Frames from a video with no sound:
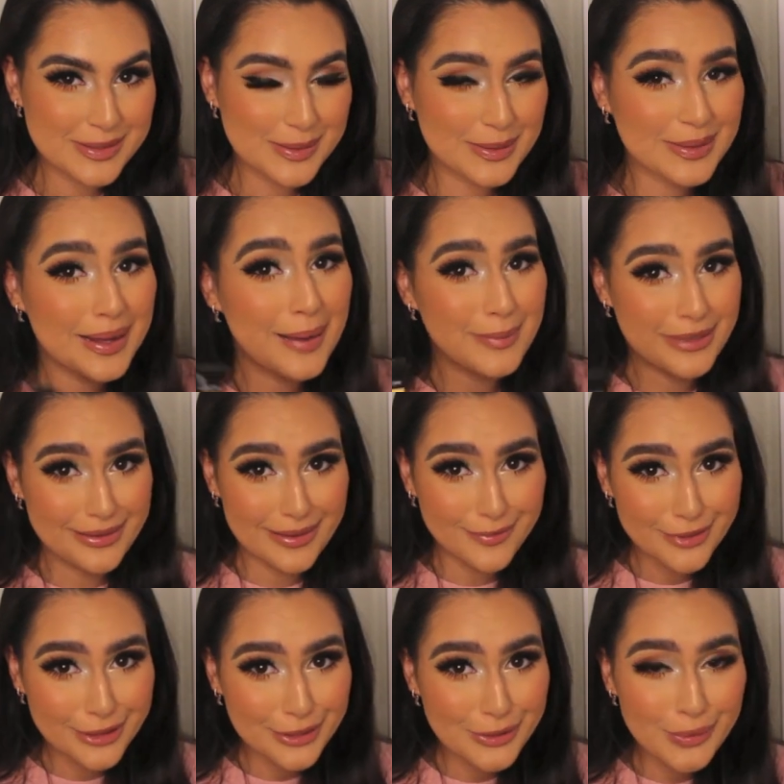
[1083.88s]
this, girl, I'm in
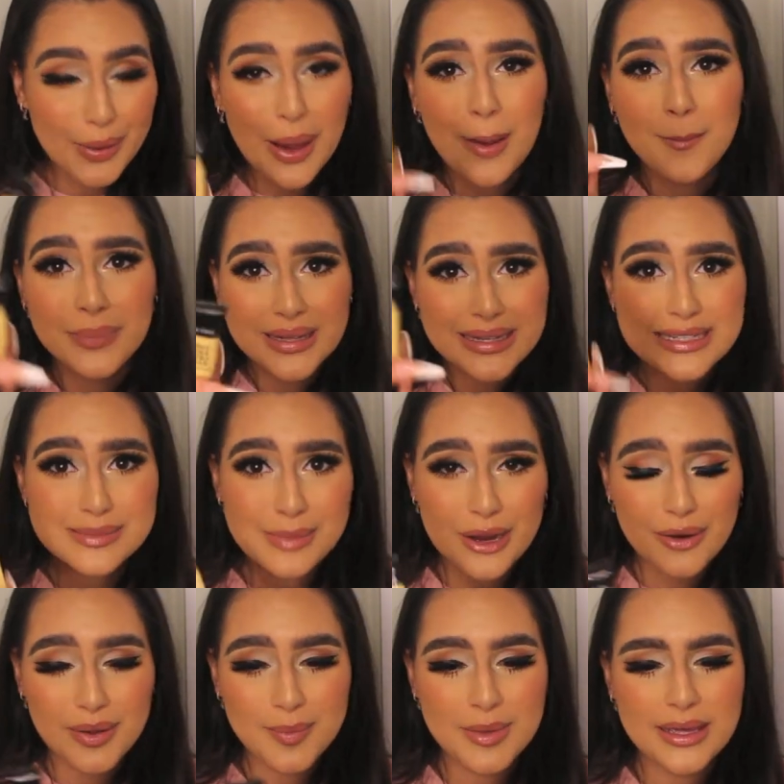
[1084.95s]
love with you. Please
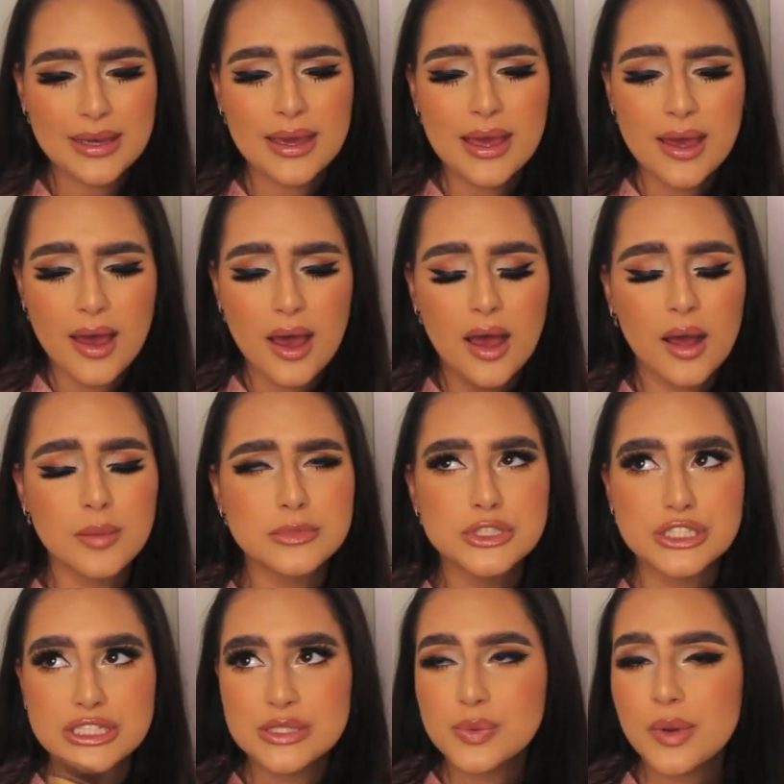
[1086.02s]
marry me.
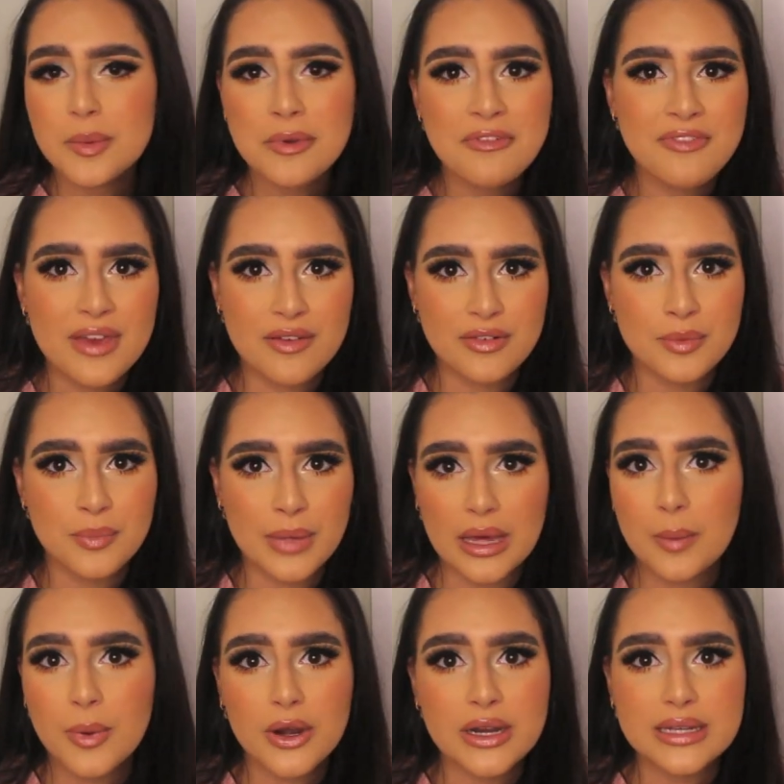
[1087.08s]
She's one of my favorite
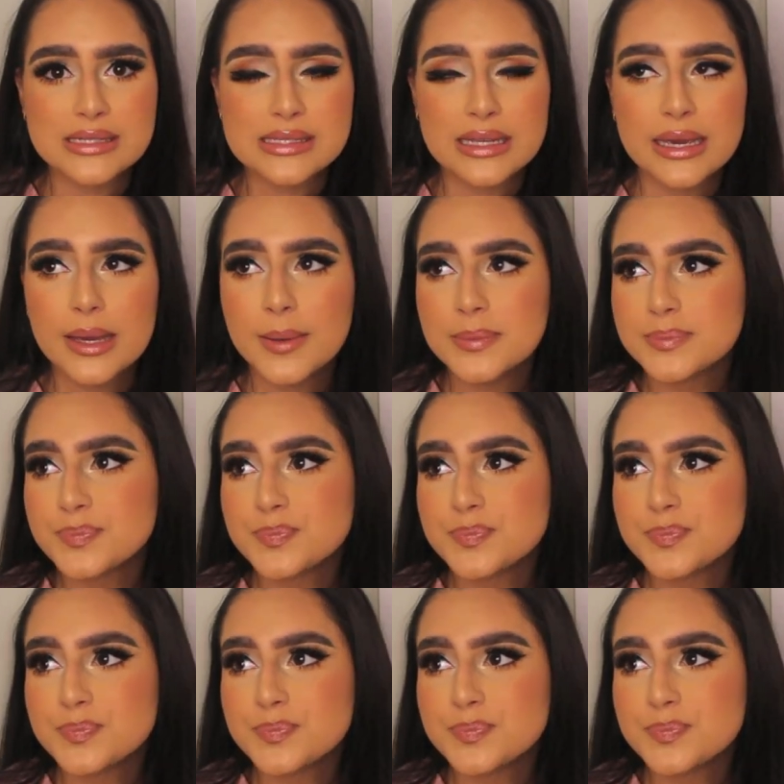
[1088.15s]
makeup artists. Like,